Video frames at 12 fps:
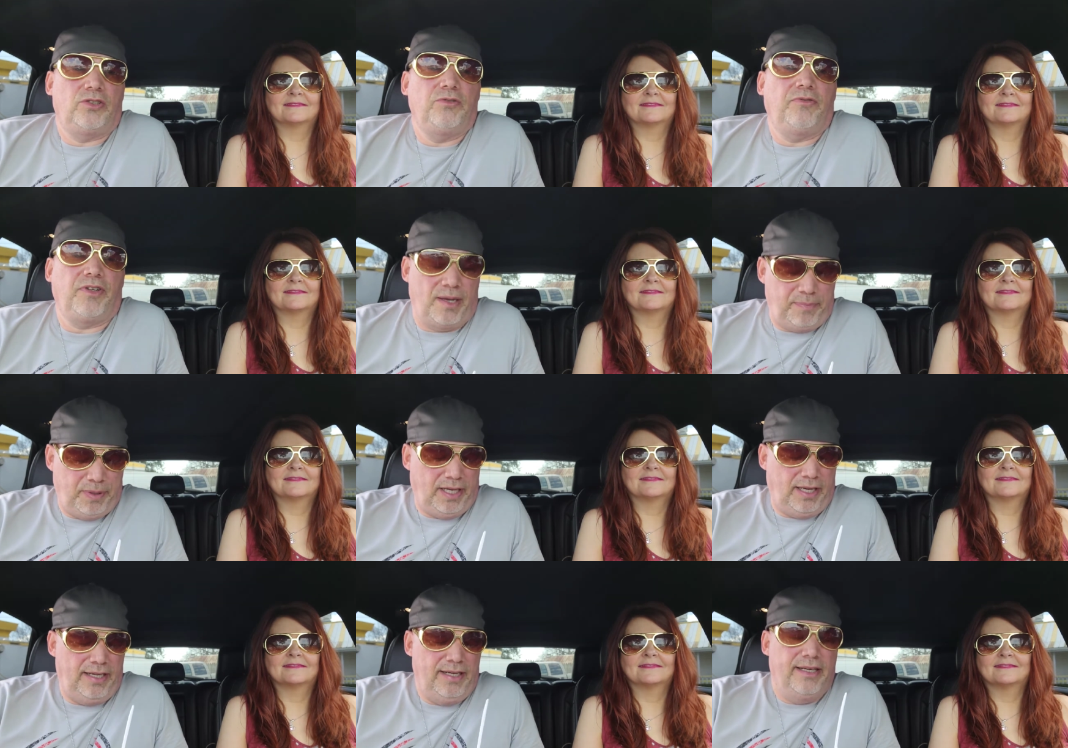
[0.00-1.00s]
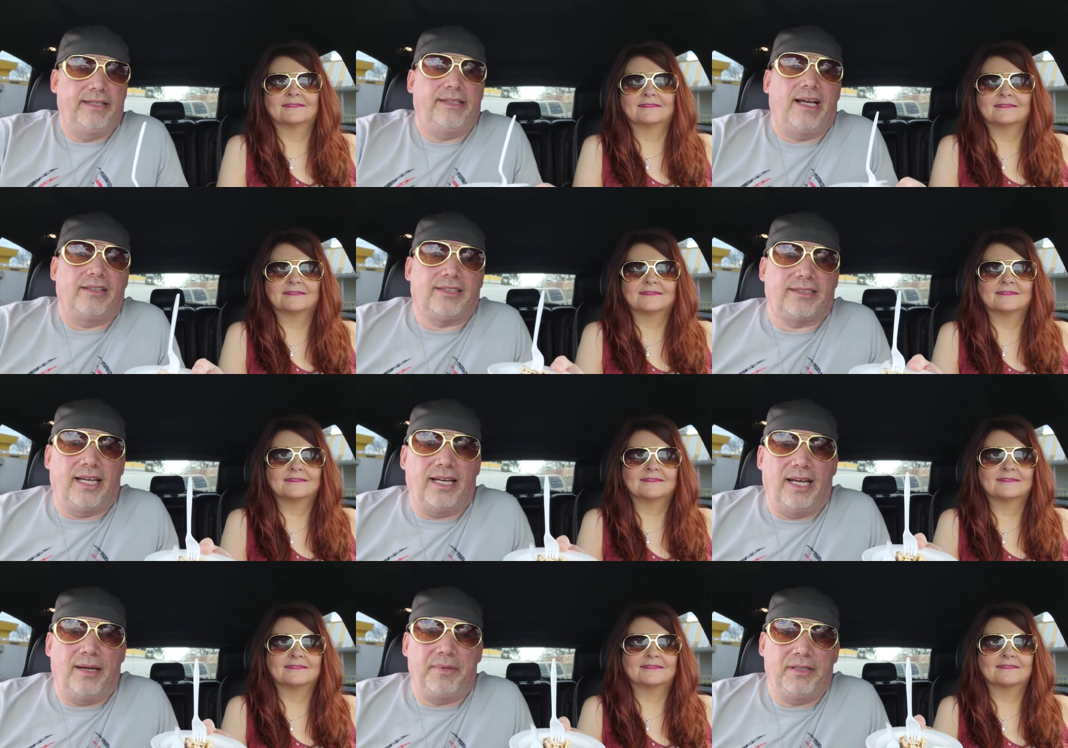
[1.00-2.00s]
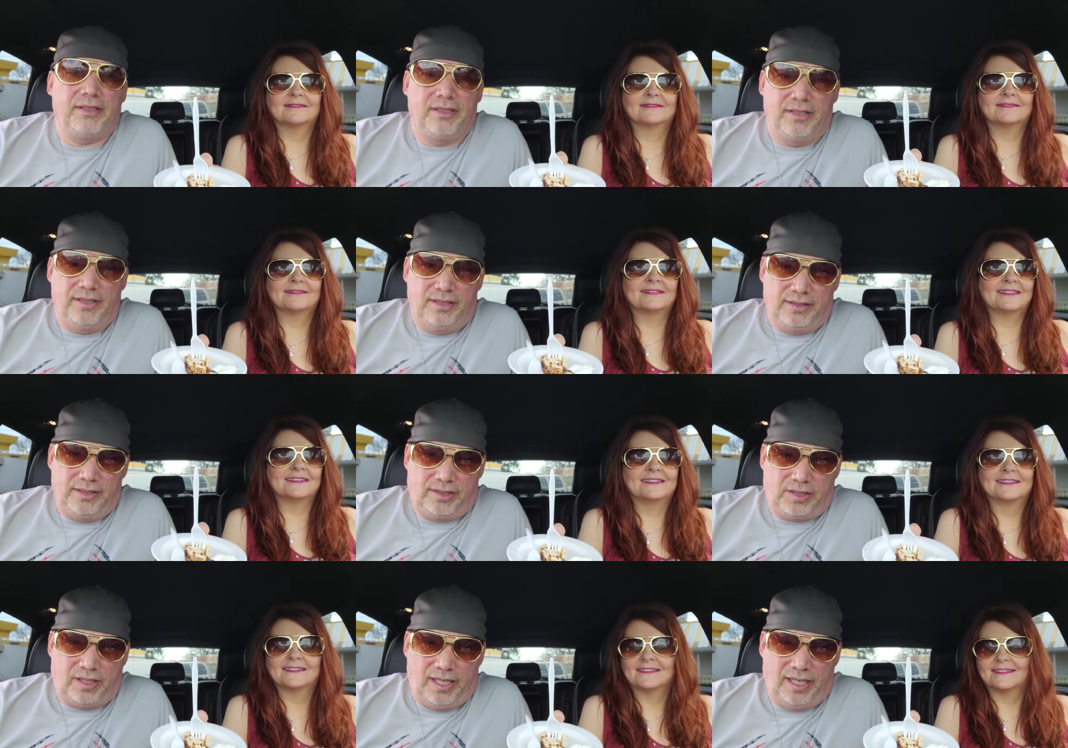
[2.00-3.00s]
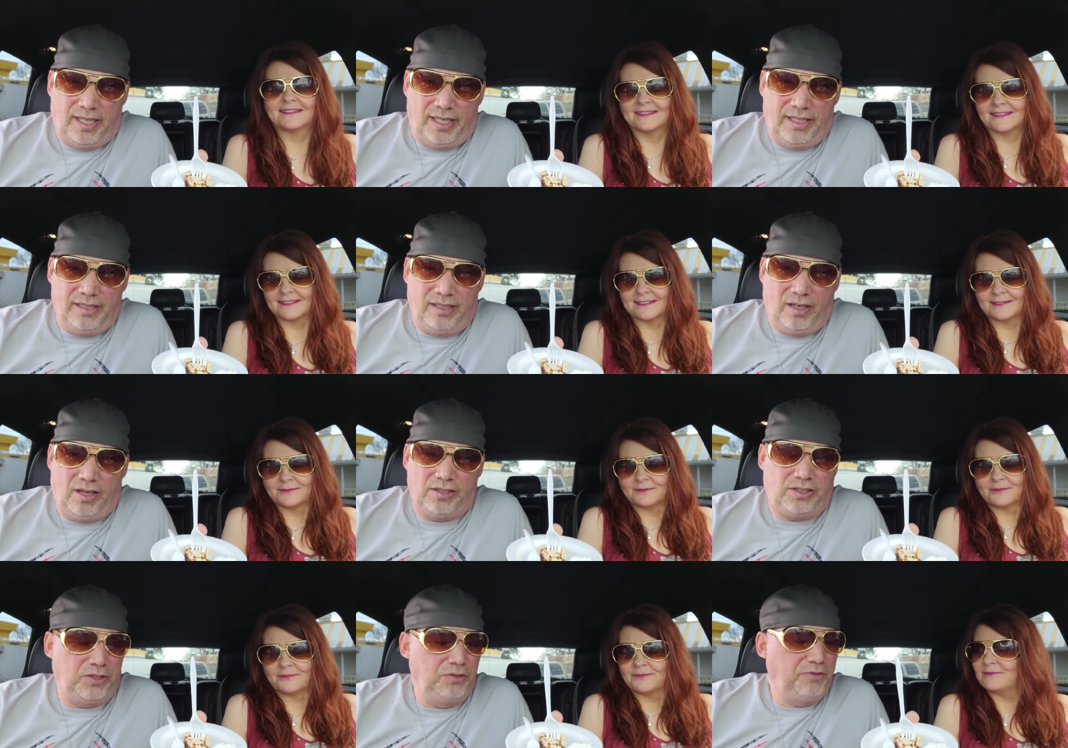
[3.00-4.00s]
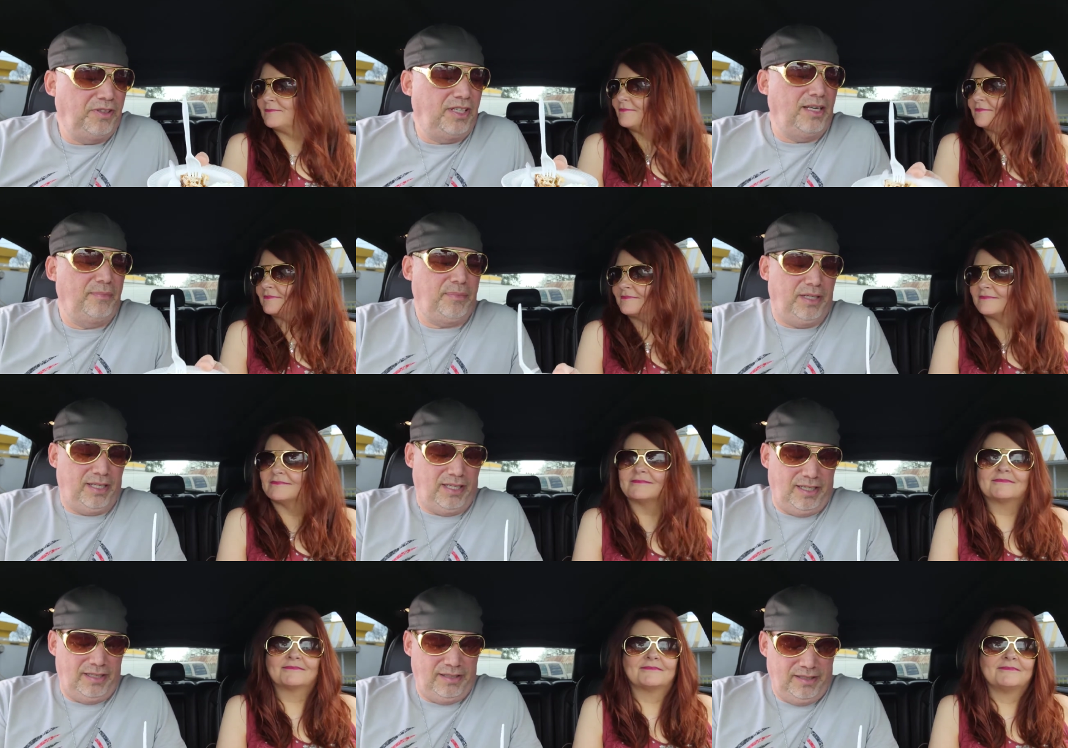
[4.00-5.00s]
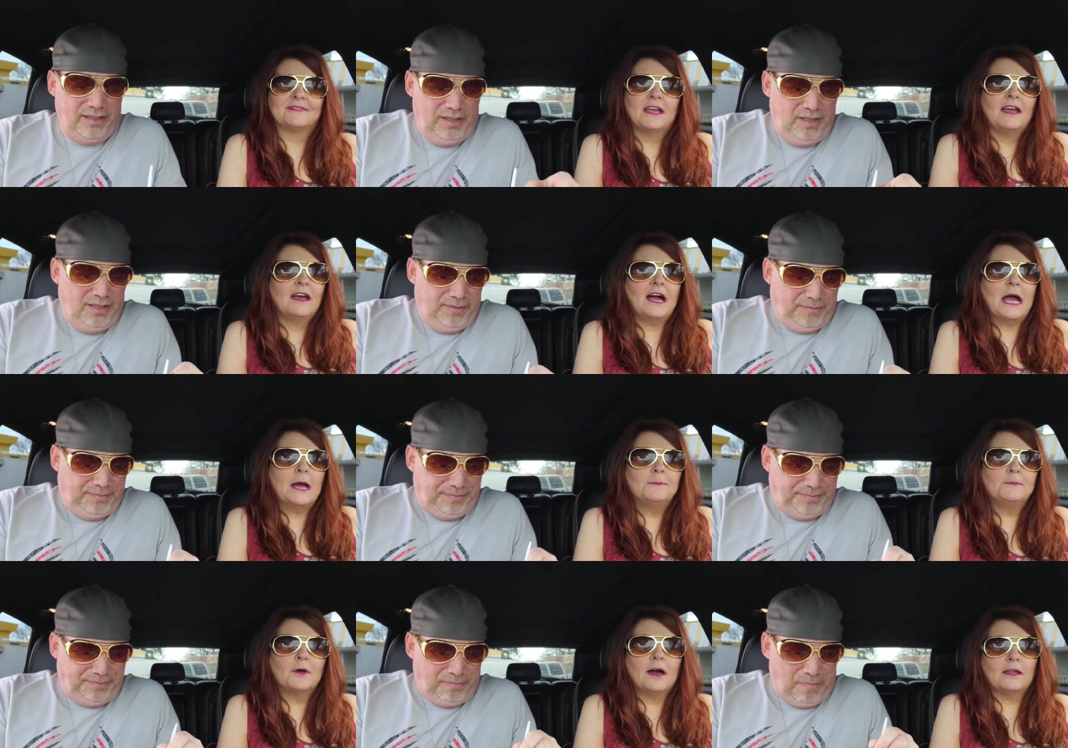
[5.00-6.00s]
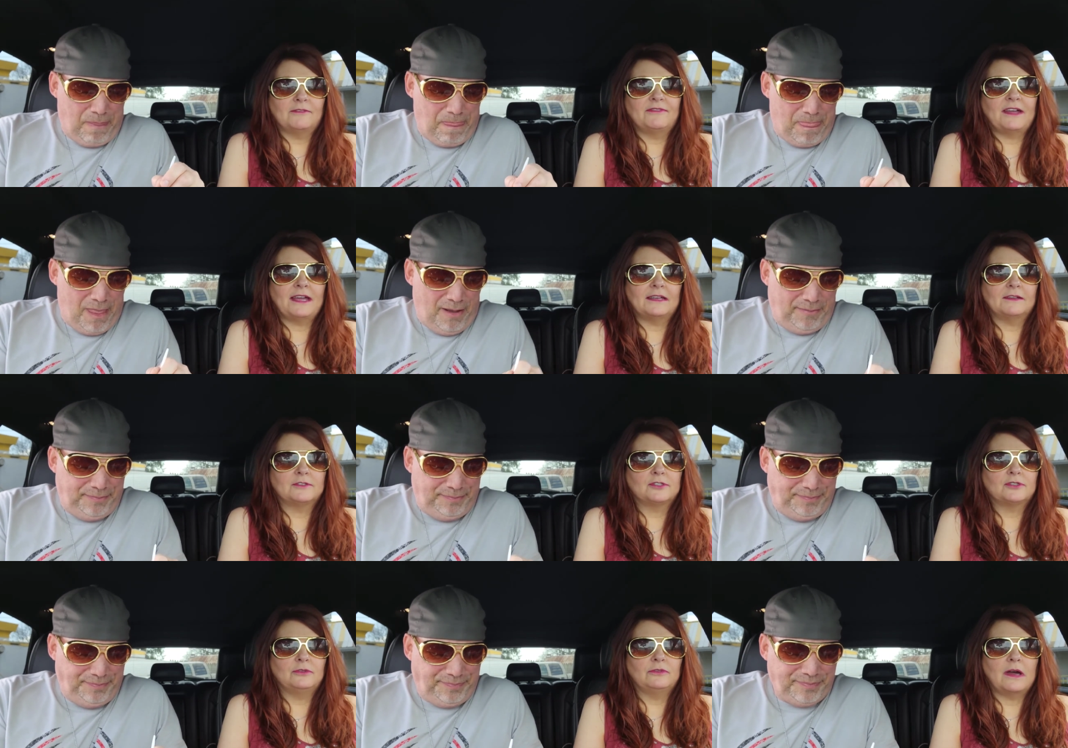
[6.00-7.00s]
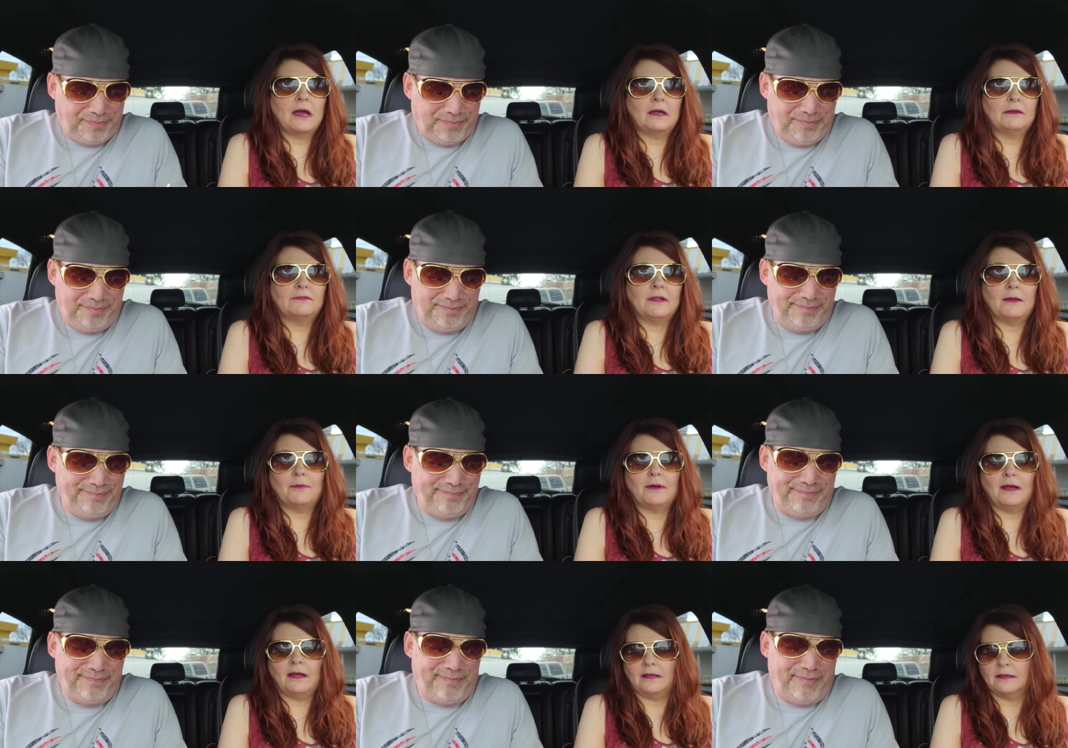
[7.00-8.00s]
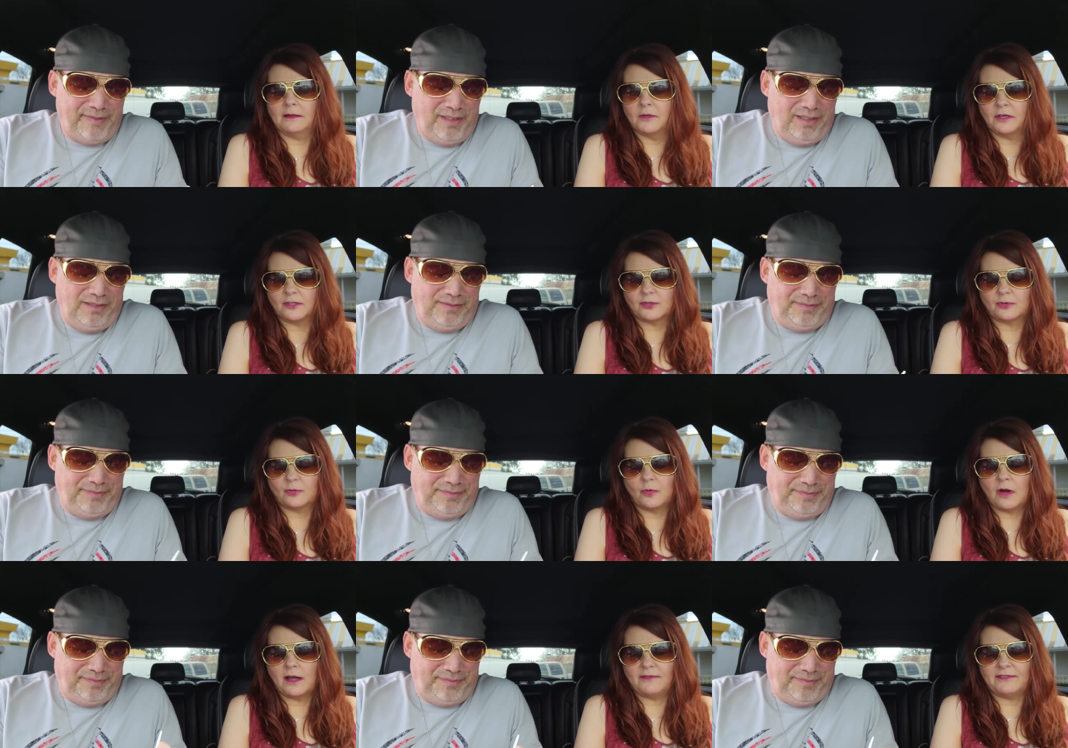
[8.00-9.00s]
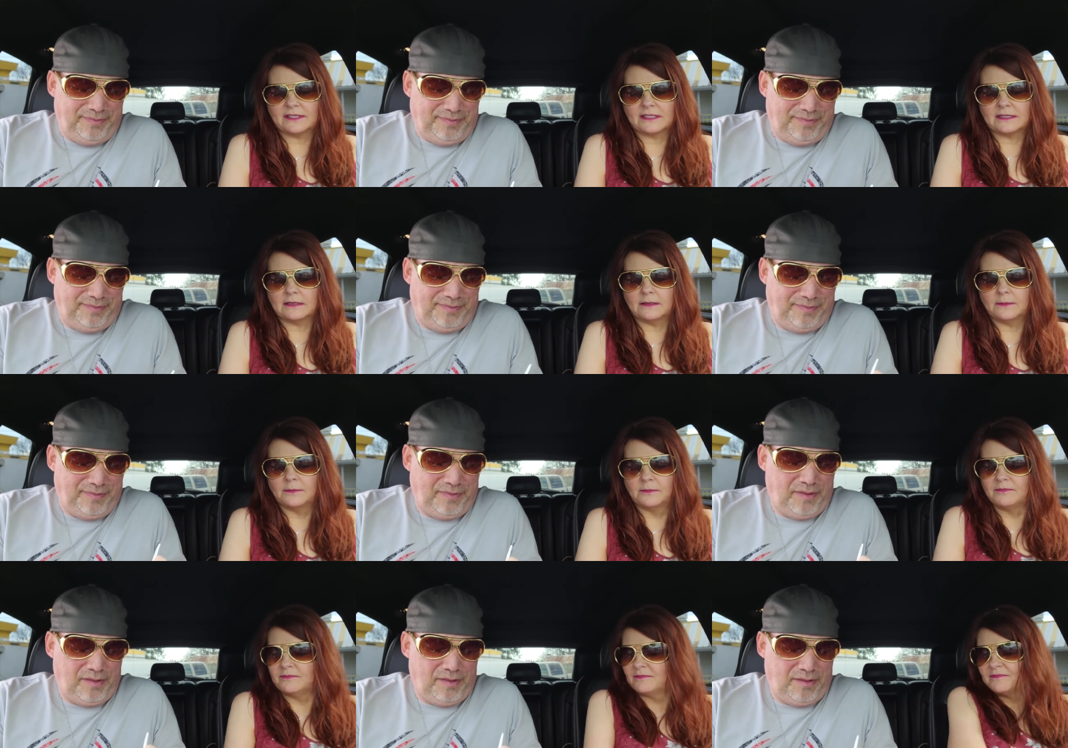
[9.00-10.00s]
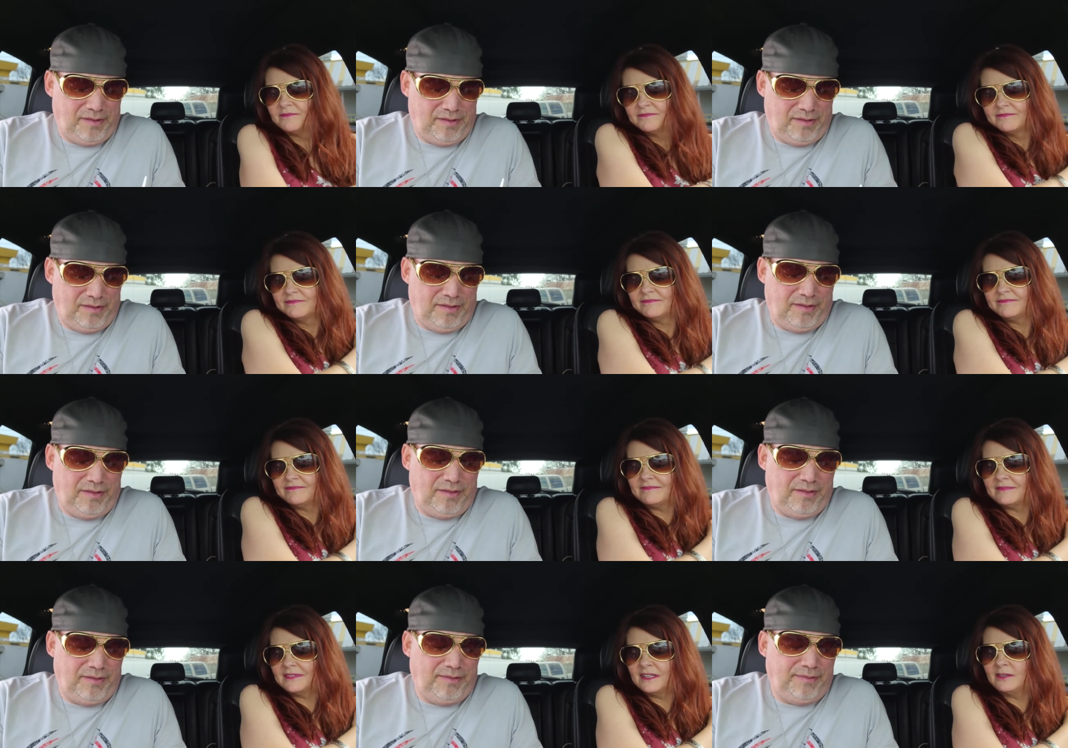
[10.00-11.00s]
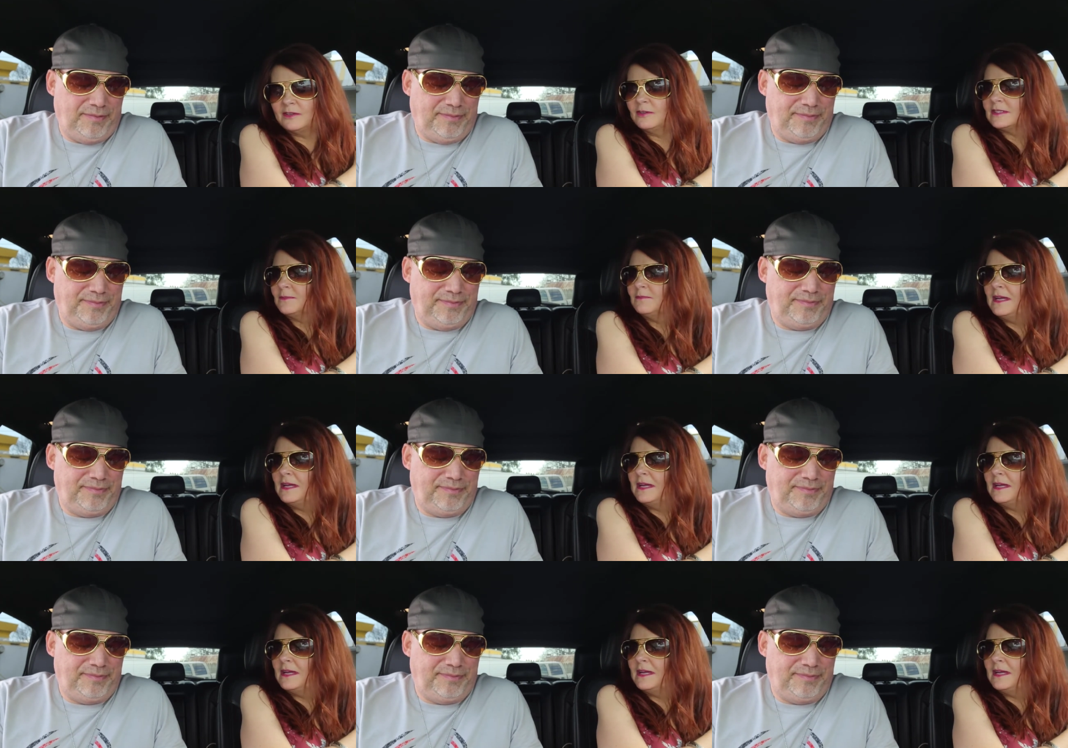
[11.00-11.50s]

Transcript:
Speaker 1: Shoo-Fly Pie. Now it's time to try our Shoo-Fly Pie.
Speaker 2: I'm not a fan of the shoo-fly, fly pie. I'm not sure why, if it's the, I don't know, is